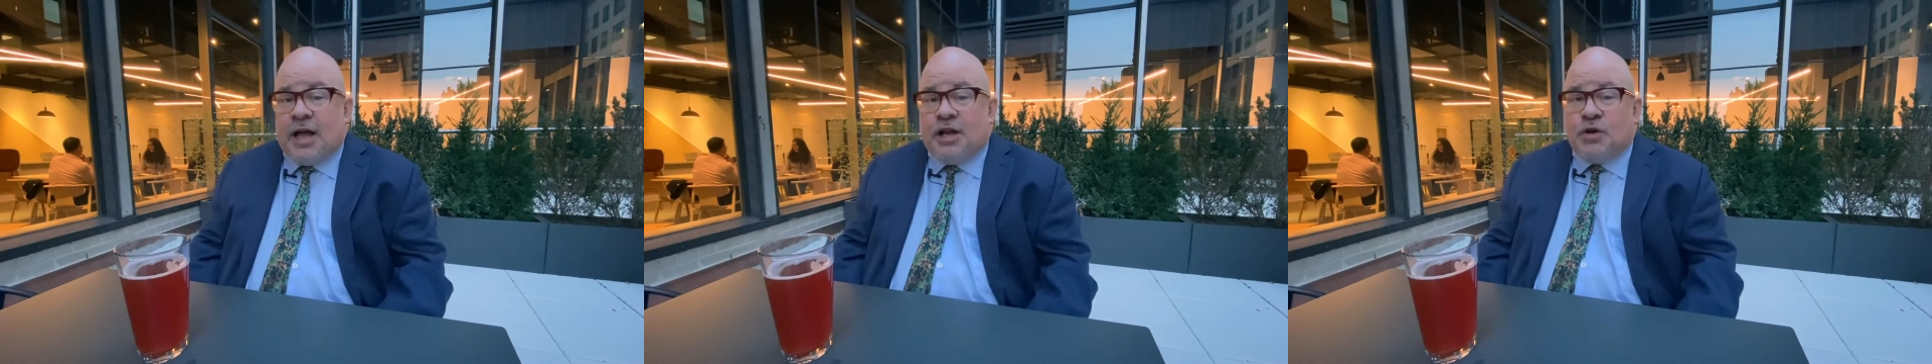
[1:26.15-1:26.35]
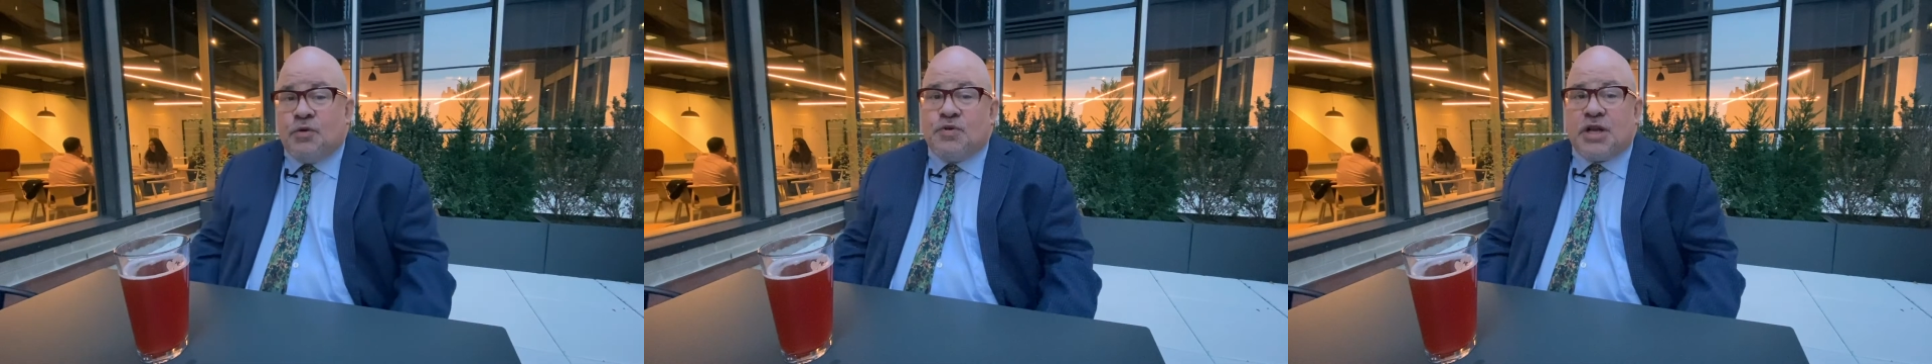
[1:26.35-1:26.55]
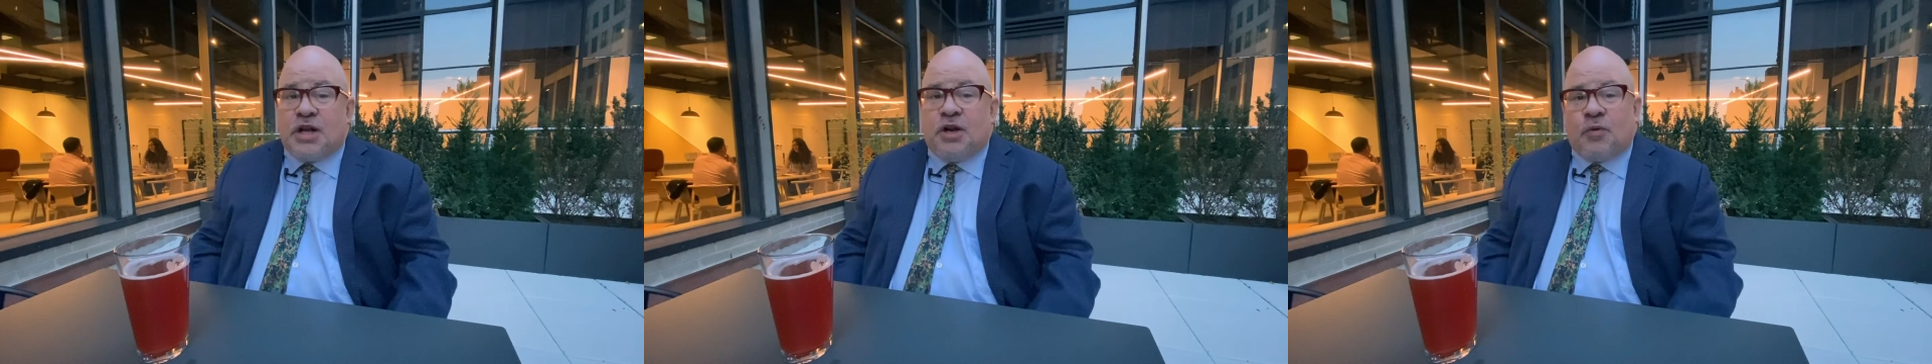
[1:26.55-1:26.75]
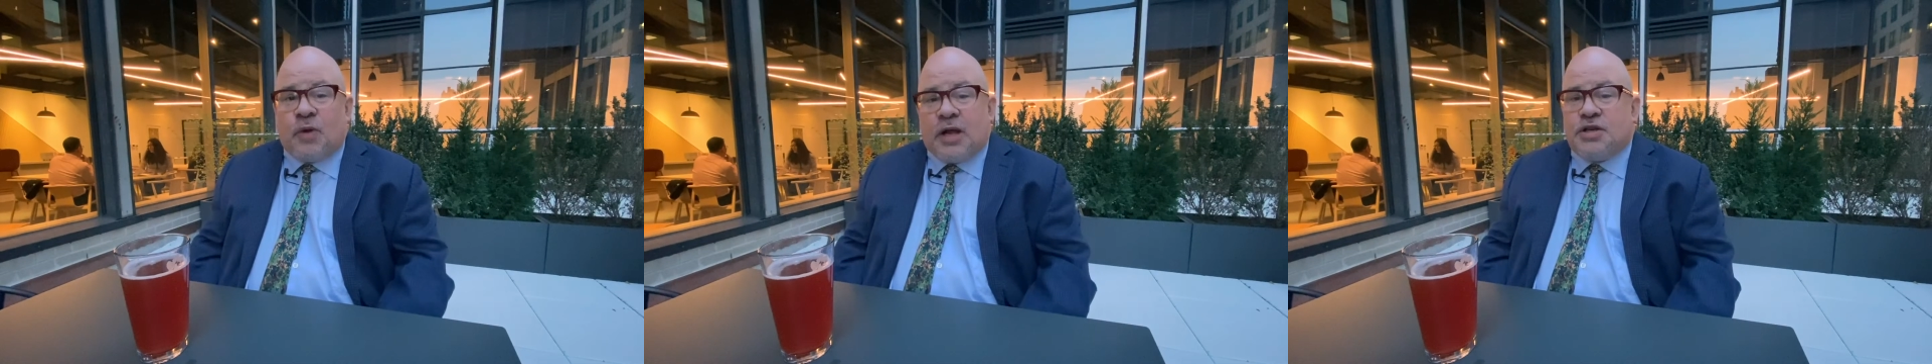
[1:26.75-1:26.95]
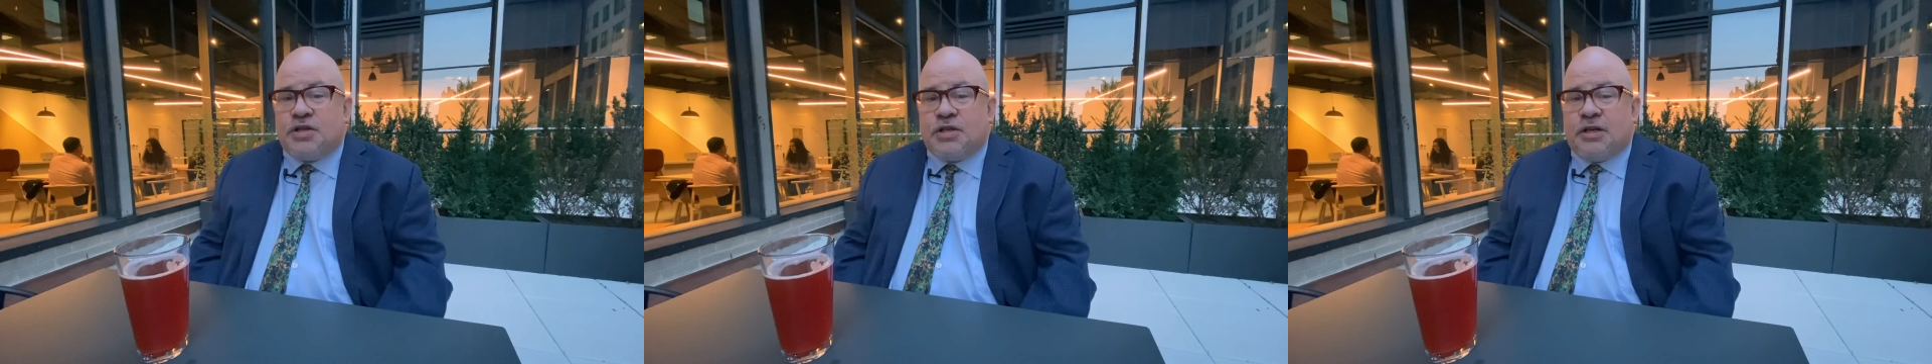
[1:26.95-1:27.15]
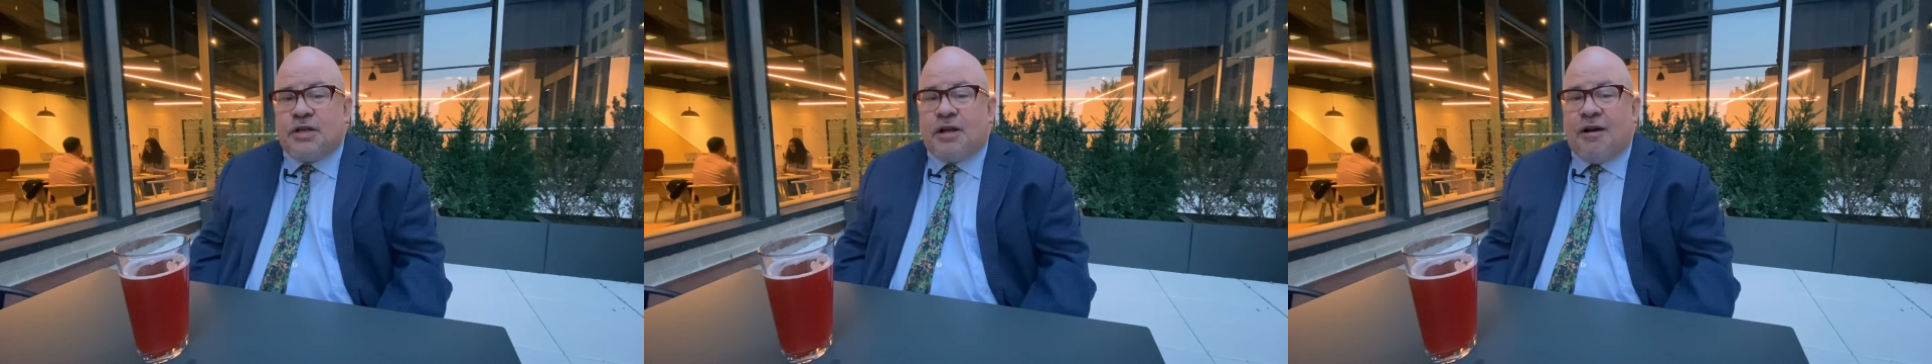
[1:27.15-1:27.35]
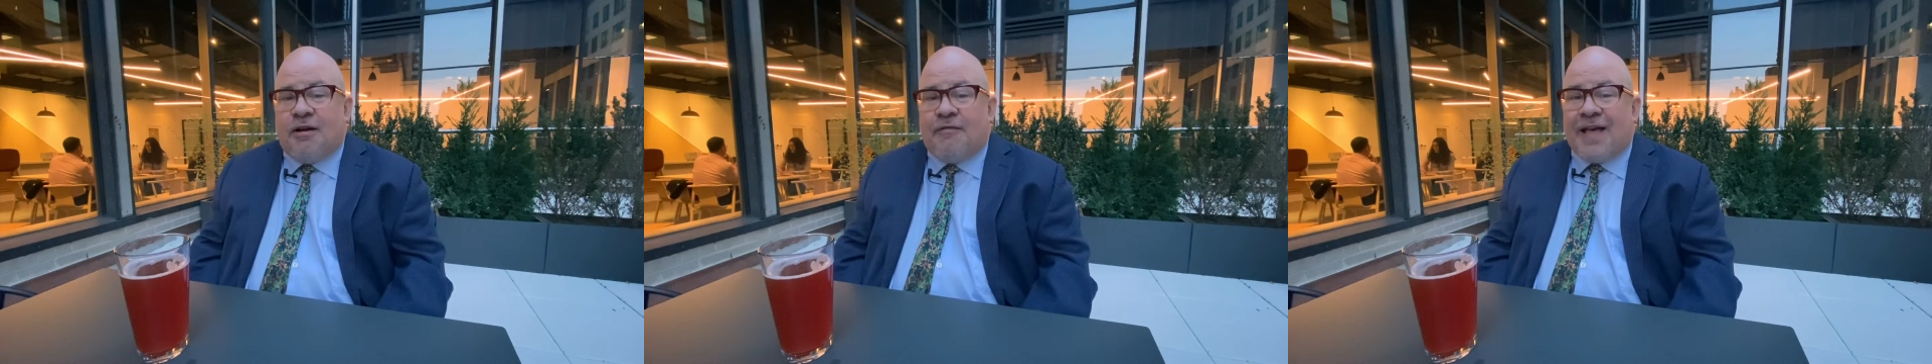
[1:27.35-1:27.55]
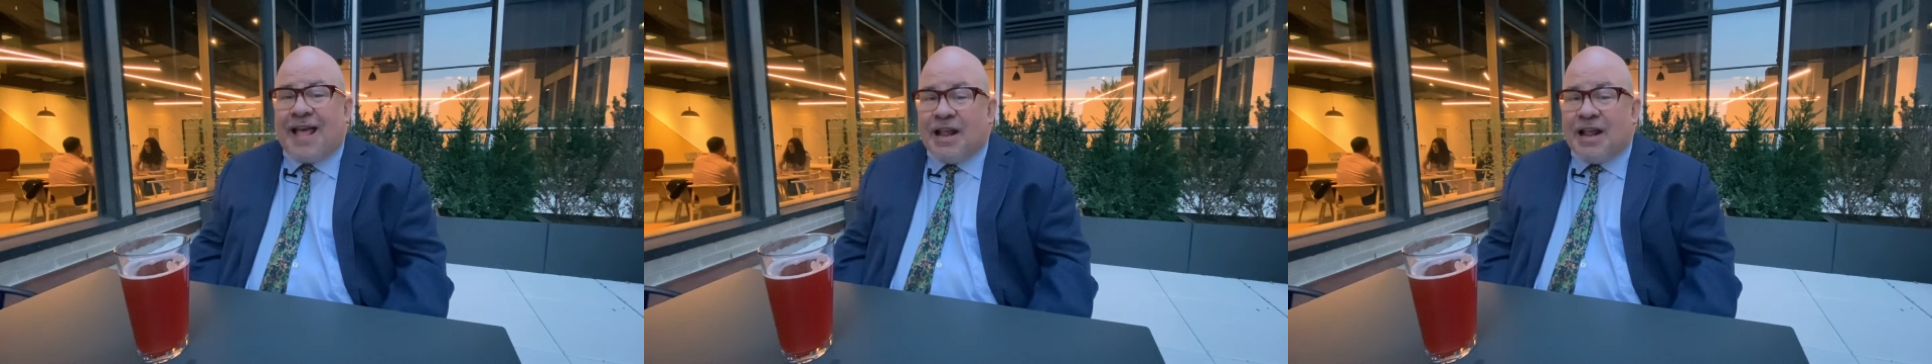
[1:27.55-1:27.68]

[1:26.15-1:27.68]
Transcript: a new generation of